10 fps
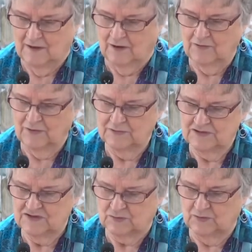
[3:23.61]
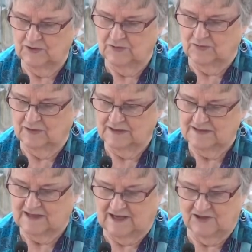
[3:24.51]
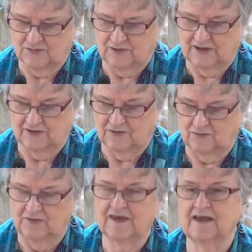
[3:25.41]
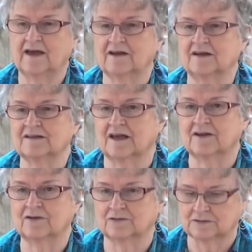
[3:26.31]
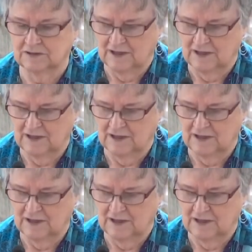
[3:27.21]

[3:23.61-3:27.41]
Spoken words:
although distorted or exaggerated, or they had identical